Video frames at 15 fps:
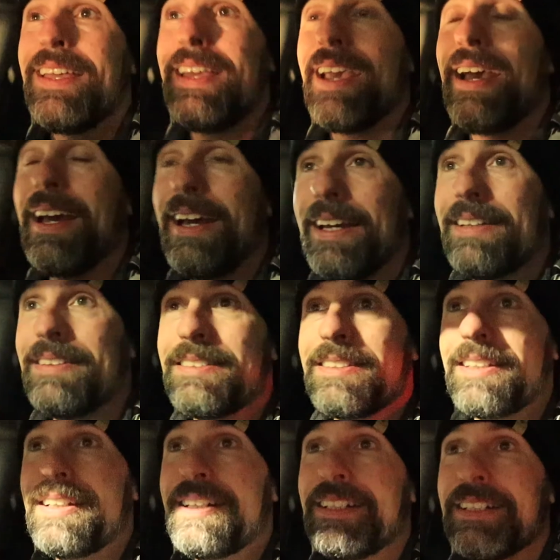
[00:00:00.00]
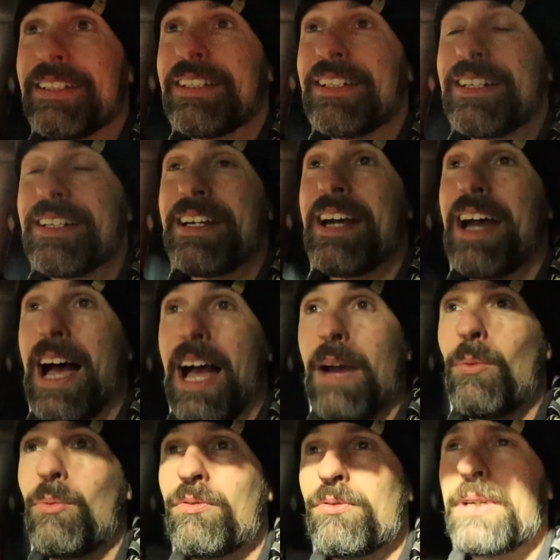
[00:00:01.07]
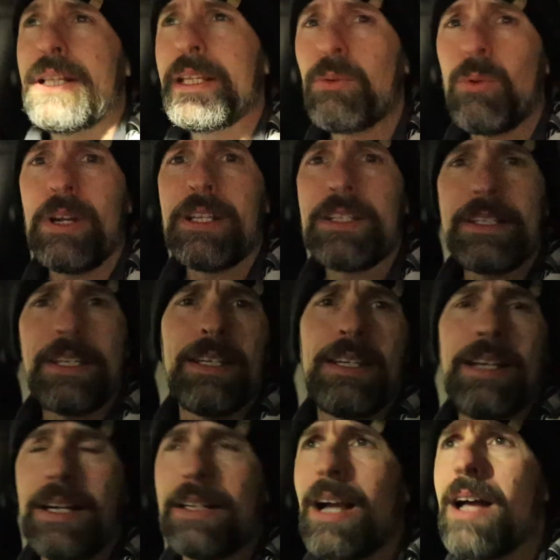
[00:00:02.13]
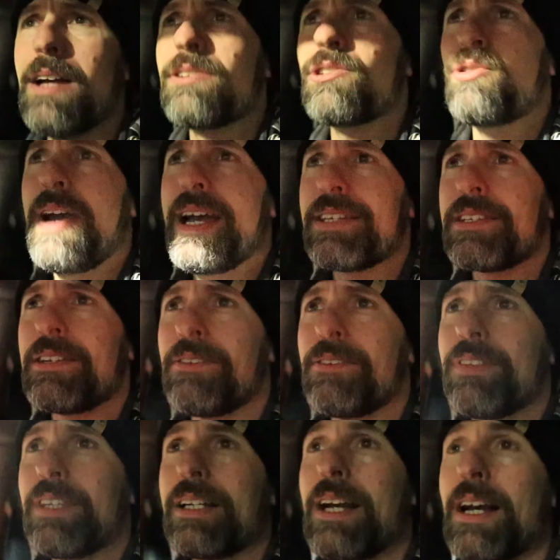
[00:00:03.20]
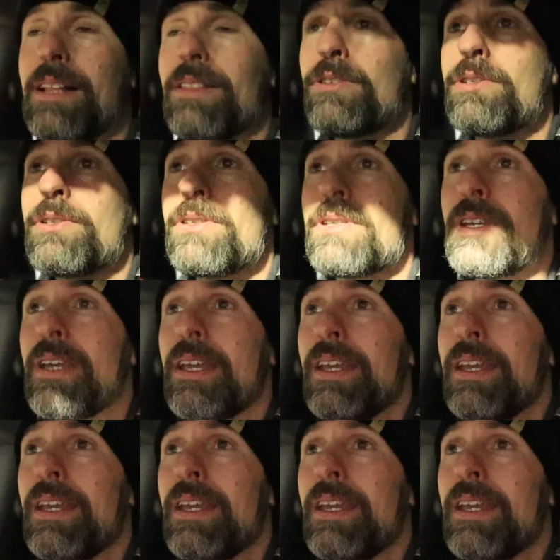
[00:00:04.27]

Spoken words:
And I really wanted a contrast of the colors